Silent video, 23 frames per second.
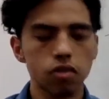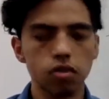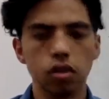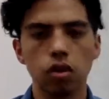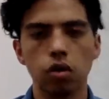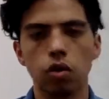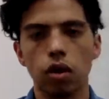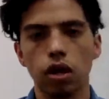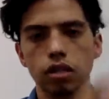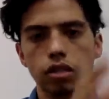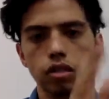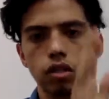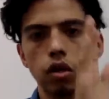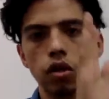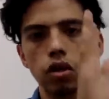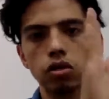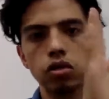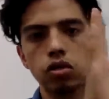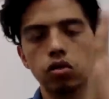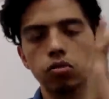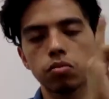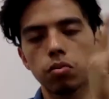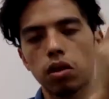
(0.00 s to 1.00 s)
So as
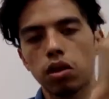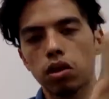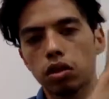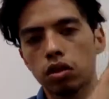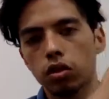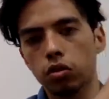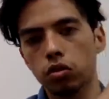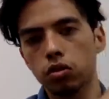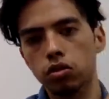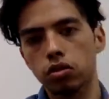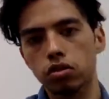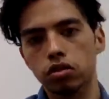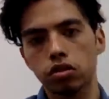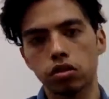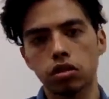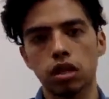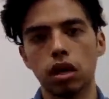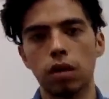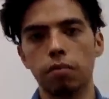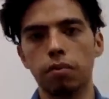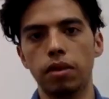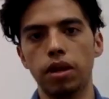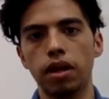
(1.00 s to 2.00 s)
long as those
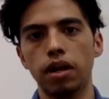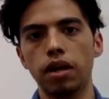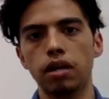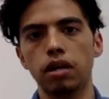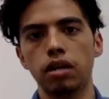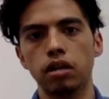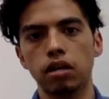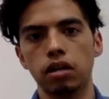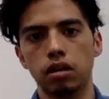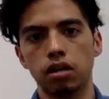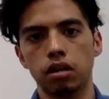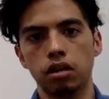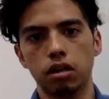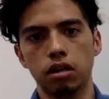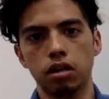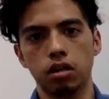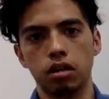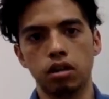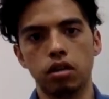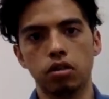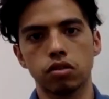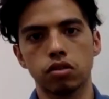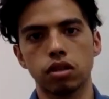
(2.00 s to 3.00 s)
molecules up there,
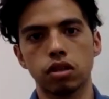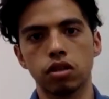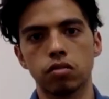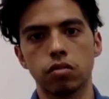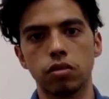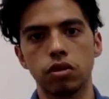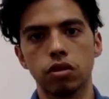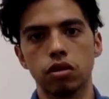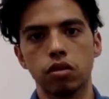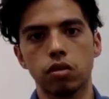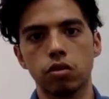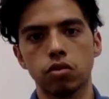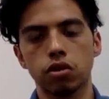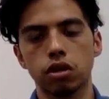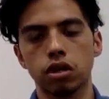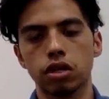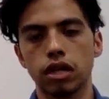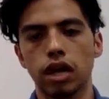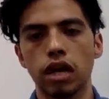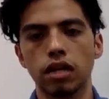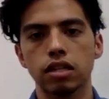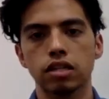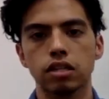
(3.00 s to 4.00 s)
those signal molecules
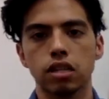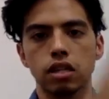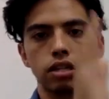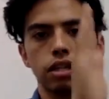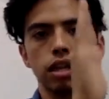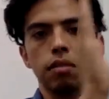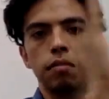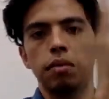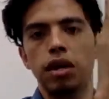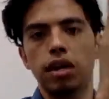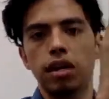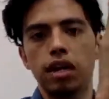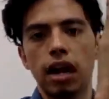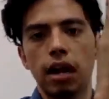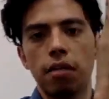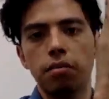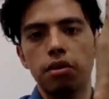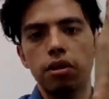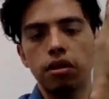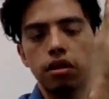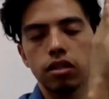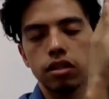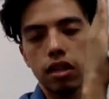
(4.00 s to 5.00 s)
are attached, it's going to be a
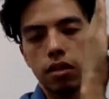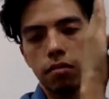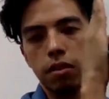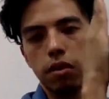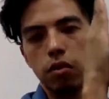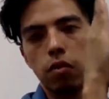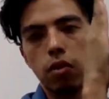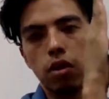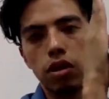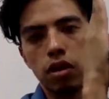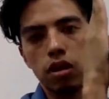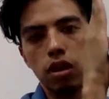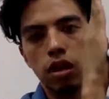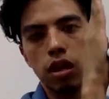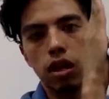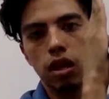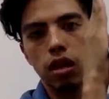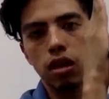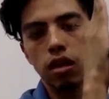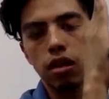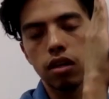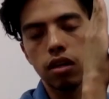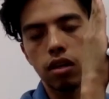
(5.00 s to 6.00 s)
dimer, it's going to be one
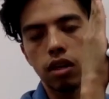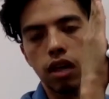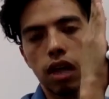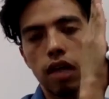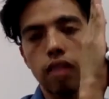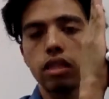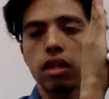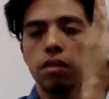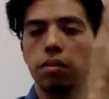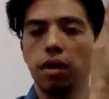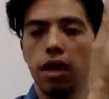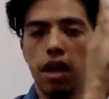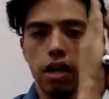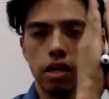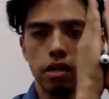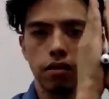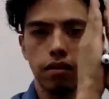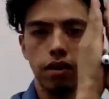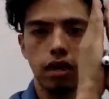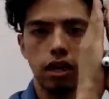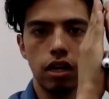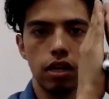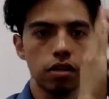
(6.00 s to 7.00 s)
thing, and it's going to be
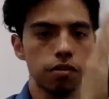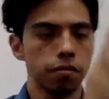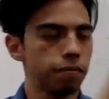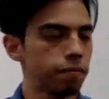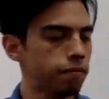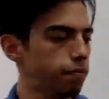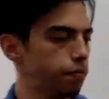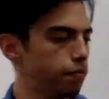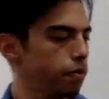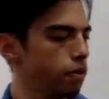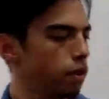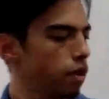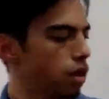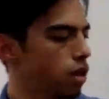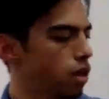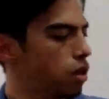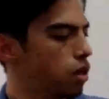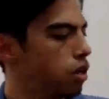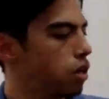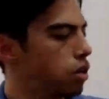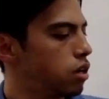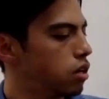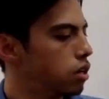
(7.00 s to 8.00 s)
activated.
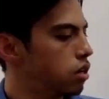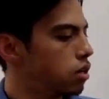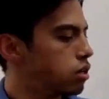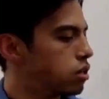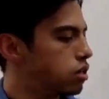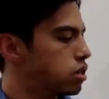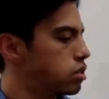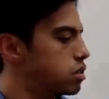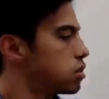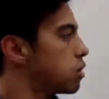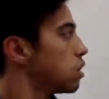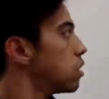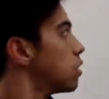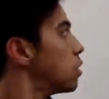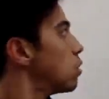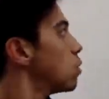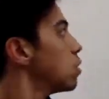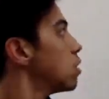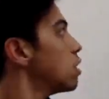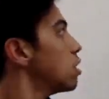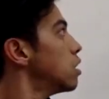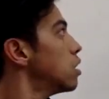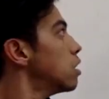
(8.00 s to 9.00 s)

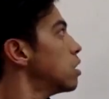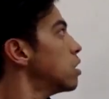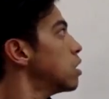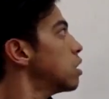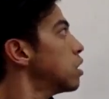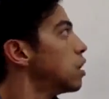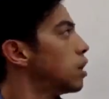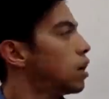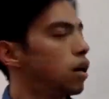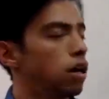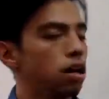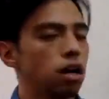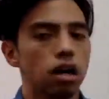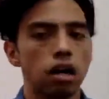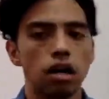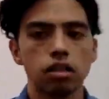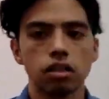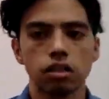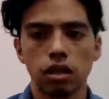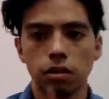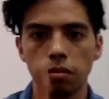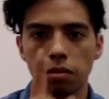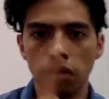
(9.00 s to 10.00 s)
So
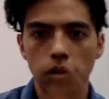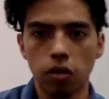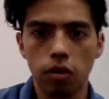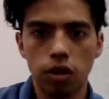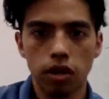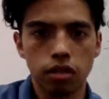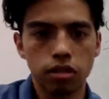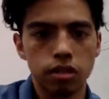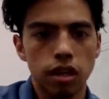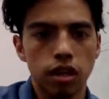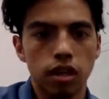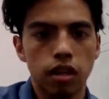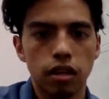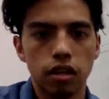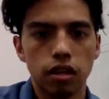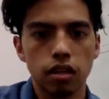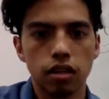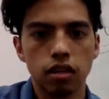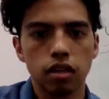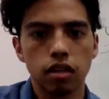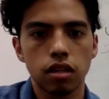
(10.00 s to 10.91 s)
just give me a quick second.